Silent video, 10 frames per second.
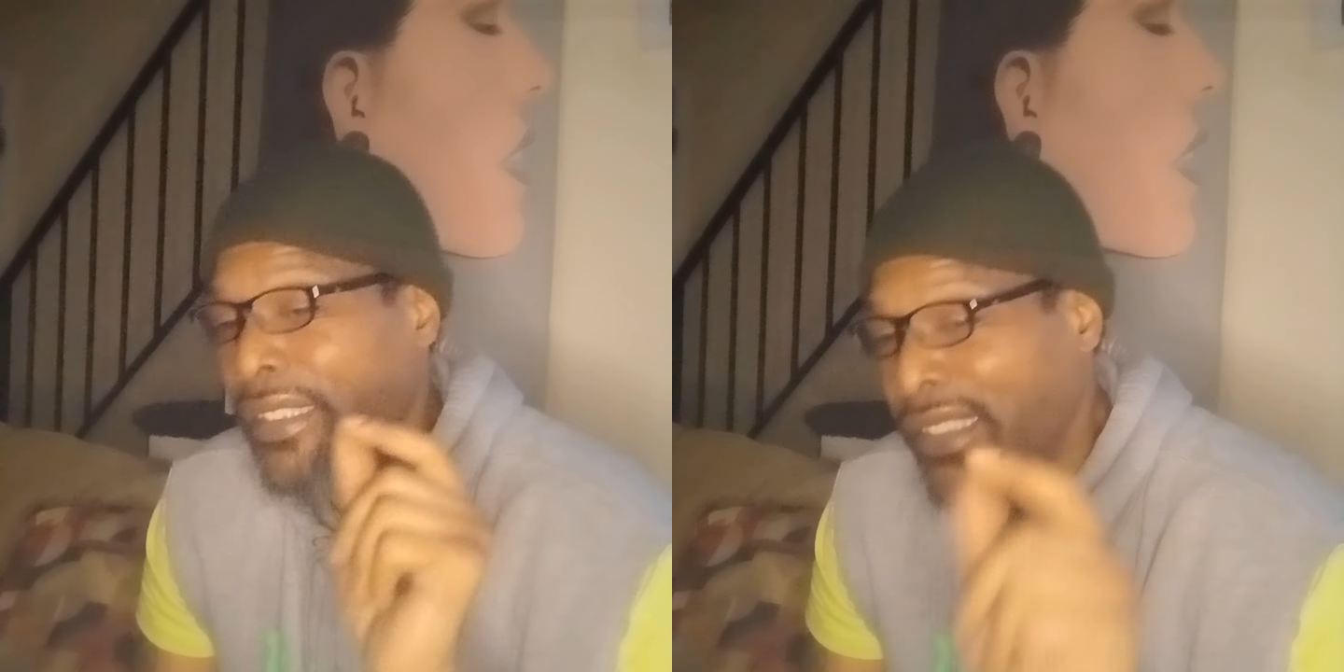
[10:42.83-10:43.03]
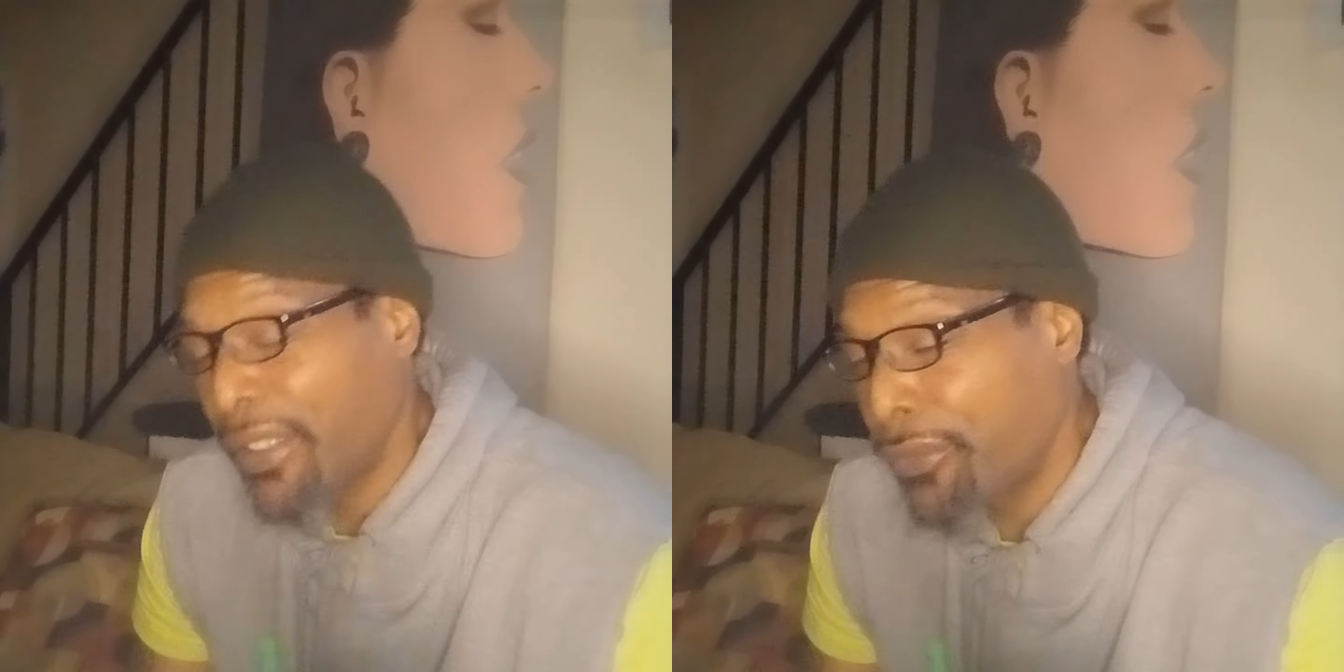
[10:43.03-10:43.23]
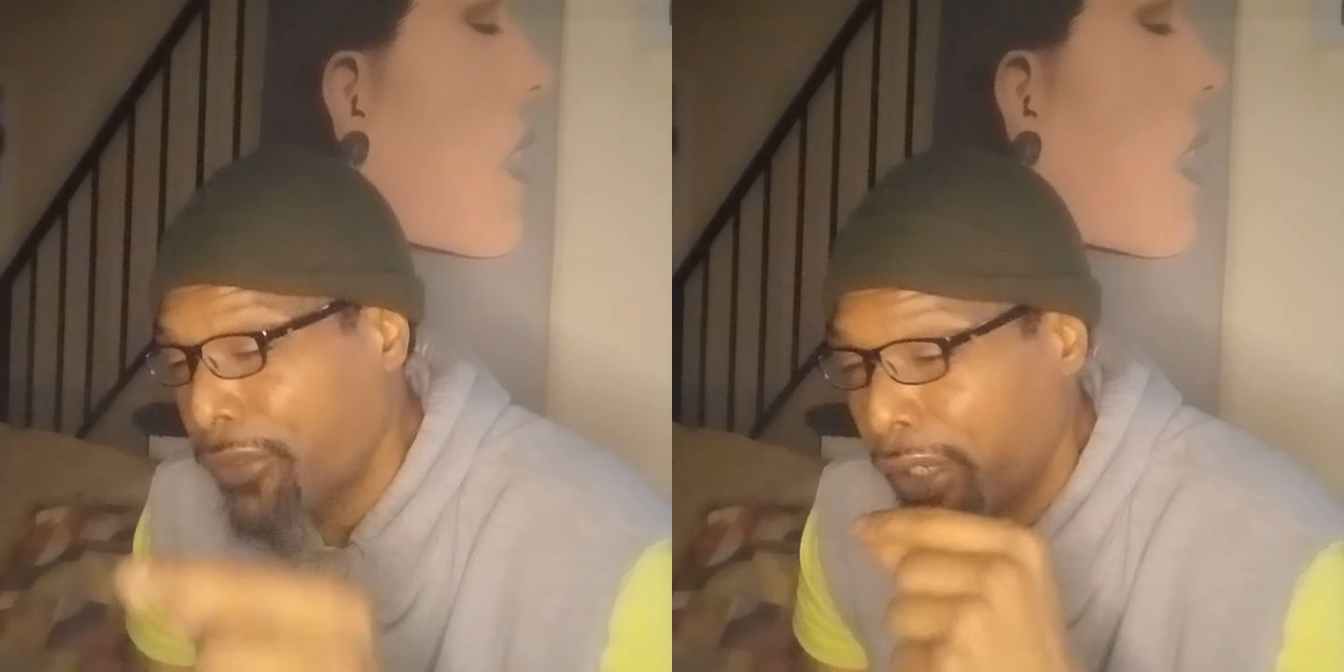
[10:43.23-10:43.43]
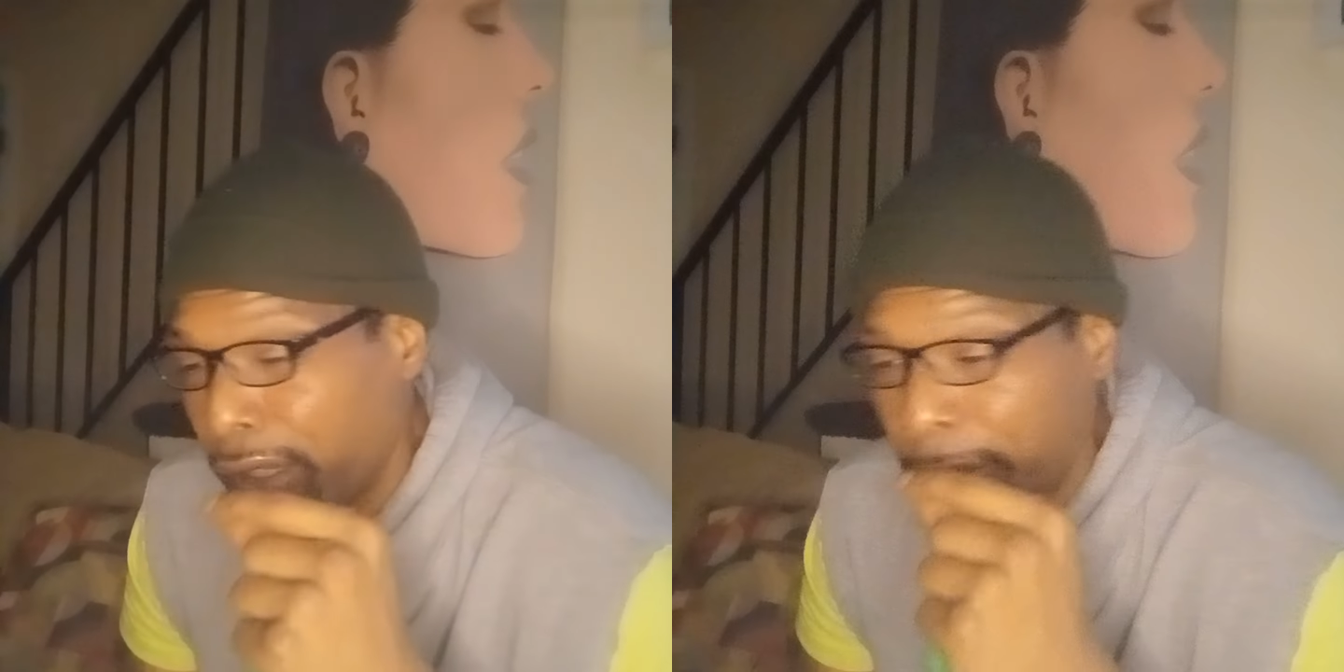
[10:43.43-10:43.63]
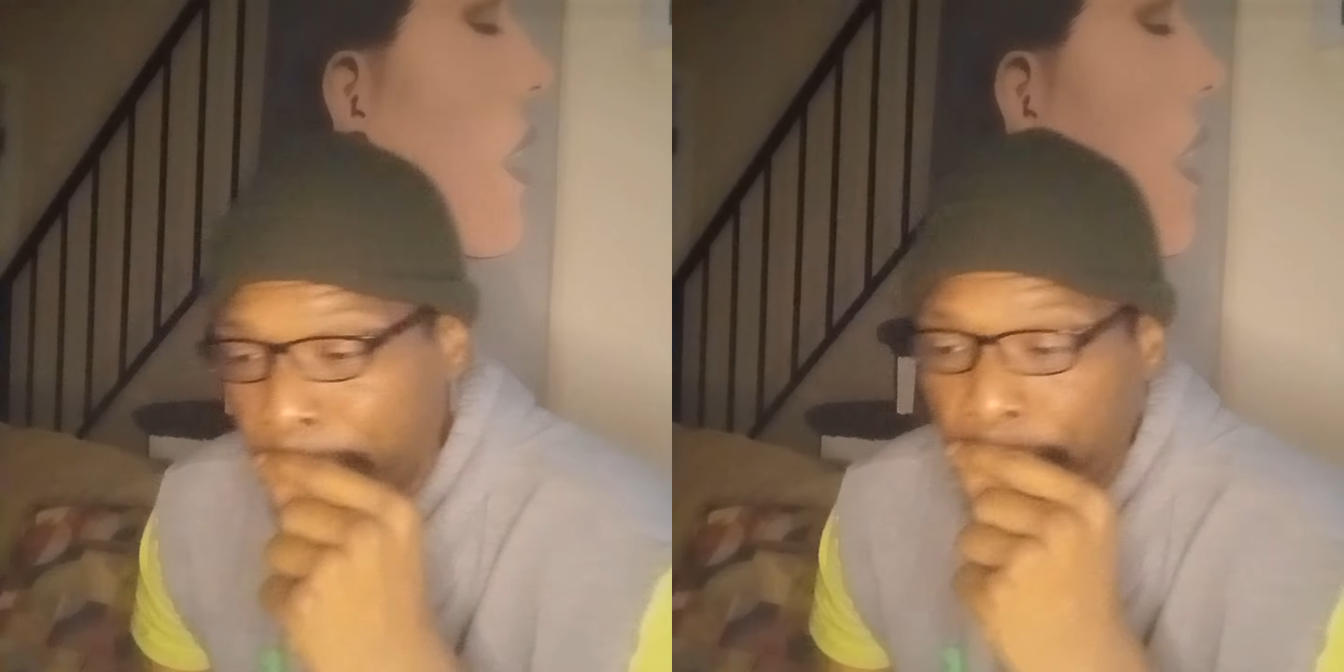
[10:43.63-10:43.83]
10th grader,